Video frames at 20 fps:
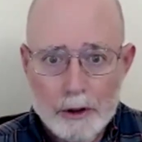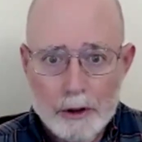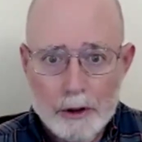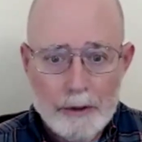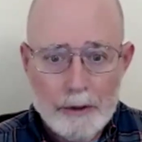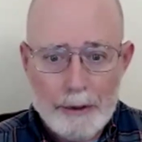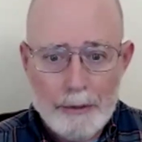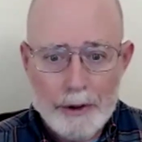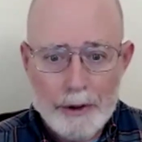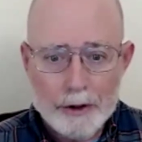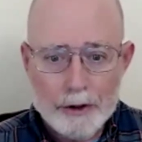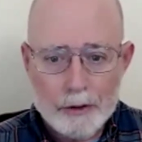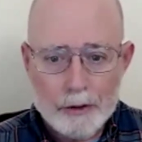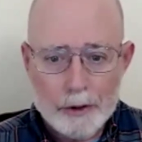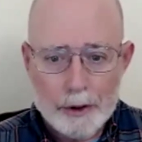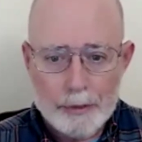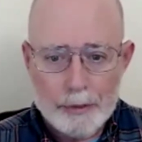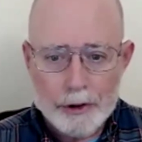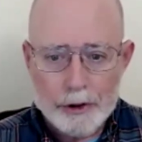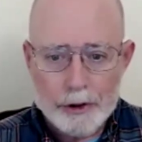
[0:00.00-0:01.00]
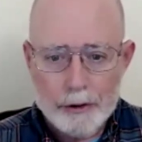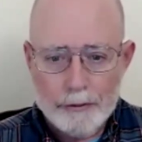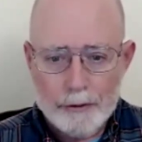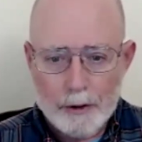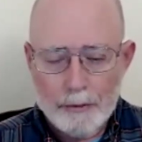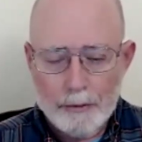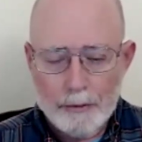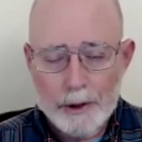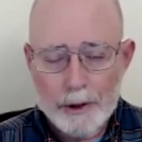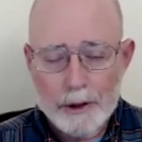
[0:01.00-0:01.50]
or it may be a scripture
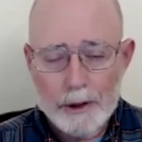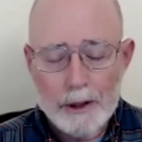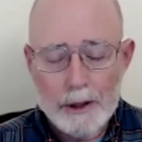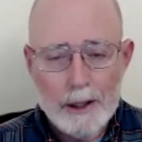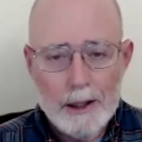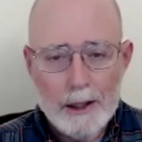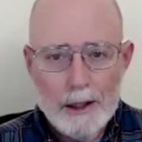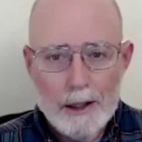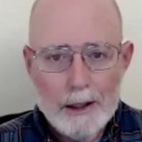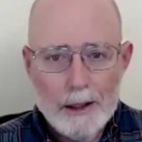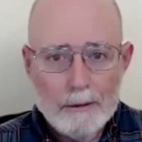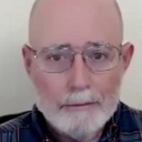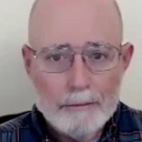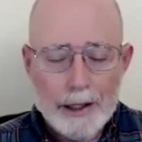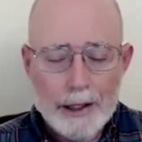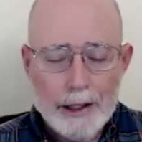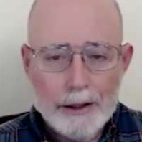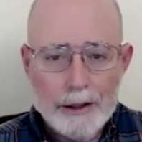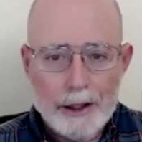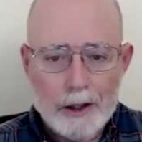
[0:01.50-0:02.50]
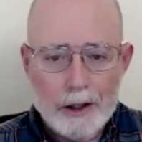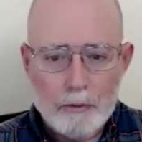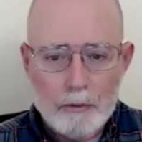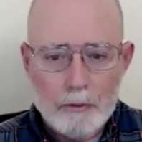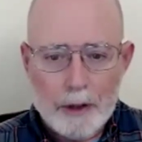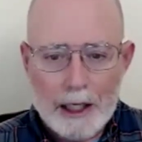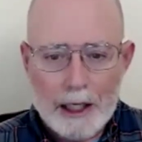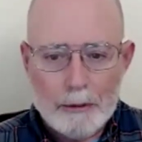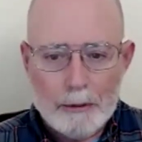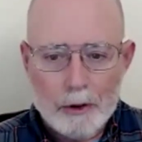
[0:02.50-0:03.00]
from in my case,
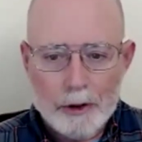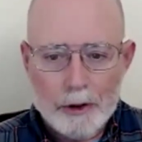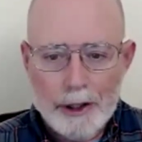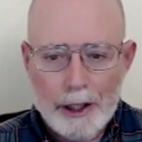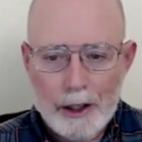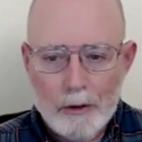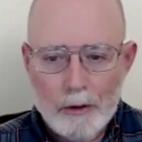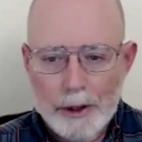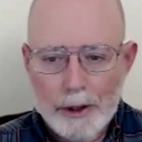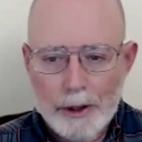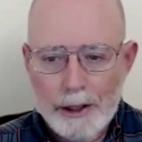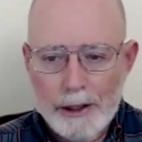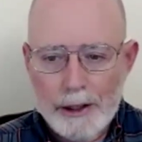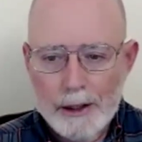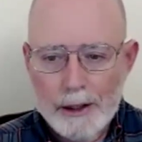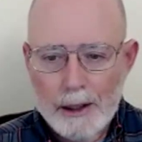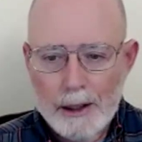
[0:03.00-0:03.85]
Bible Gateway.